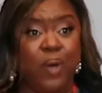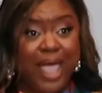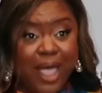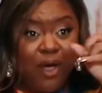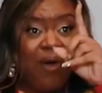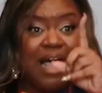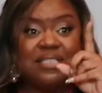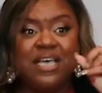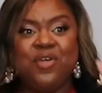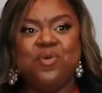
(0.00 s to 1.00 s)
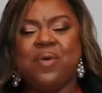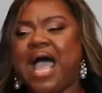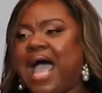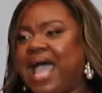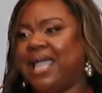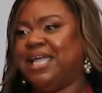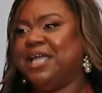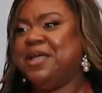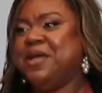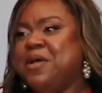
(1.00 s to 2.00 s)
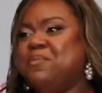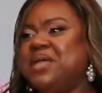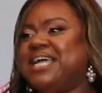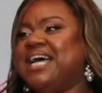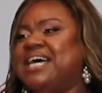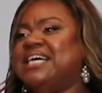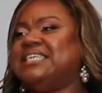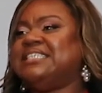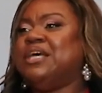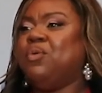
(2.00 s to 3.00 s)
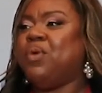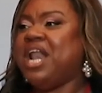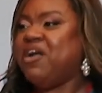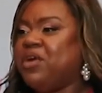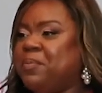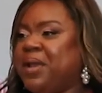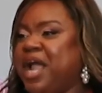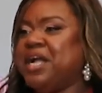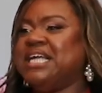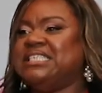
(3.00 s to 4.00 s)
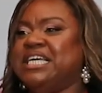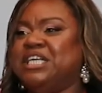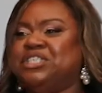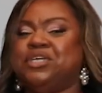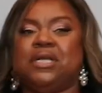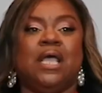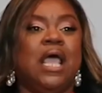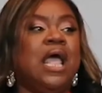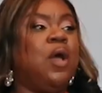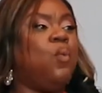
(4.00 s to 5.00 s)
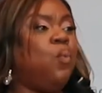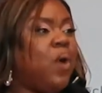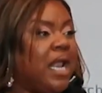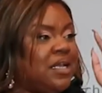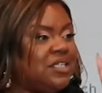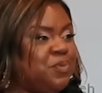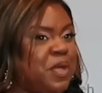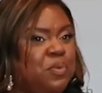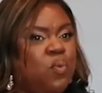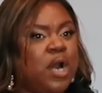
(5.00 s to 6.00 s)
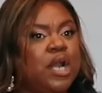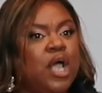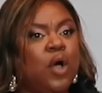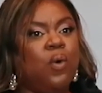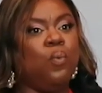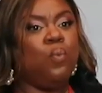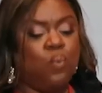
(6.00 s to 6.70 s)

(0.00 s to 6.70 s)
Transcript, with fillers: Well, I'll tell you why. Because whenever a player gets injured, what do people want to know?